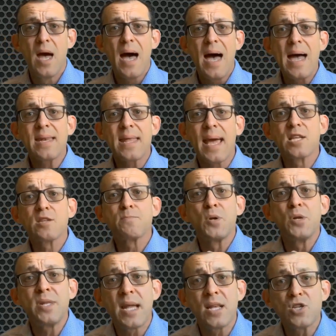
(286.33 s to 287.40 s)
and
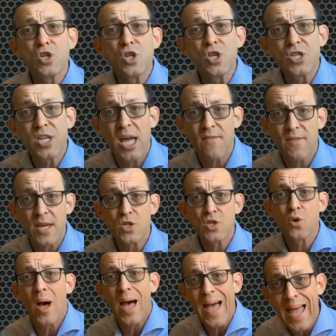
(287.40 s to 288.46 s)
exponential savings
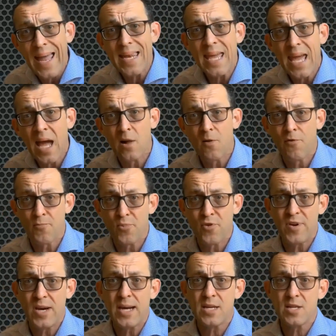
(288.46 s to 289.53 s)
to any health
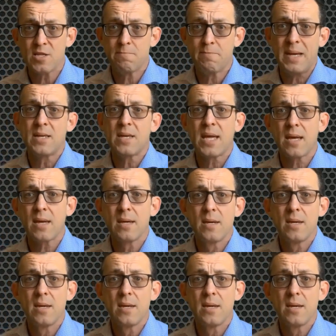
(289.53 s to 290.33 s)
provider spending.